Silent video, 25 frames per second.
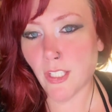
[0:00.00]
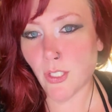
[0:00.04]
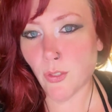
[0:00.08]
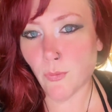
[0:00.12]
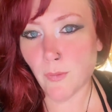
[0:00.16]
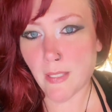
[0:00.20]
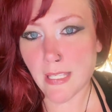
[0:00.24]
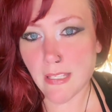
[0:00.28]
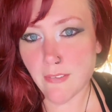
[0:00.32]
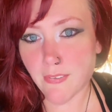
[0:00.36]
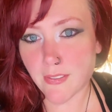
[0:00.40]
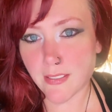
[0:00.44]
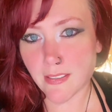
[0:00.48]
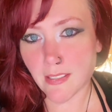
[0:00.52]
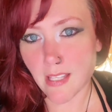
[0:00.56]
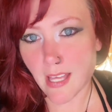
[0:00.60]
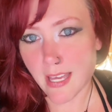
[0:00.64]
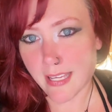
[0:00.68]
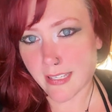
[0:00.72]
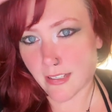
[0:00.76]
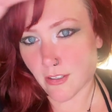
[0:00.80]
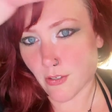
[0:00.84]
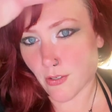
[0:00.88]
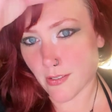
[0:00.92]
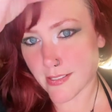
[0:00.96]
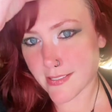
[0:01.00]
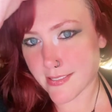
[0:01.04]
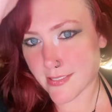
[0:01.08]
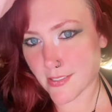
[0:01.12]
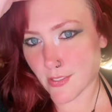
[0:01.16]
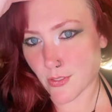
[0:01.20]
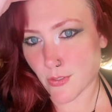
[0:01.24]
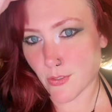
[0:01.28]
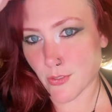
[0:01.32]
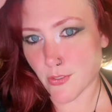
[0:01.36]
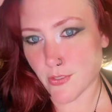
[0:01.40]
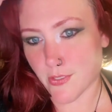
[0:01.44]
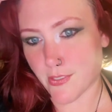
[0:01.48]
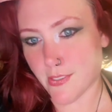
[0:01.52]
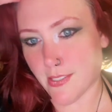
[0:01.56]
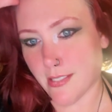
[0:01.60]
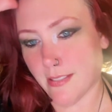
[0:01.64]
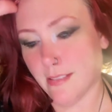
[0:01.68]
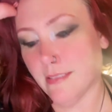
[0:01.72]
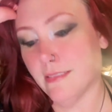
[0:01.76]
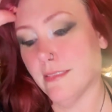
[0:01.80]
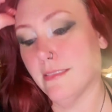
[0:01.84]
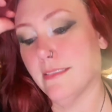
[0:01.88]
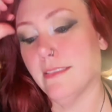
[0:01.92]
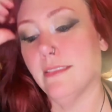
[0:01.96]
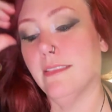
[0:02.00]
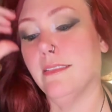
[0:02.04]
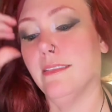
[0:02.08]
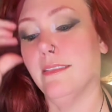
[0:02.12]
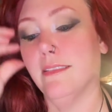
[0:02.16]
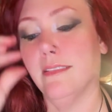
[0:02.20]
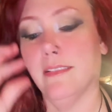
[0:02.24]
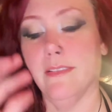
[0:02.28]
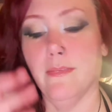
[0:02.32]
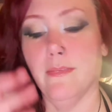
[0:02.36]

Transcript: Why do you even like crystals?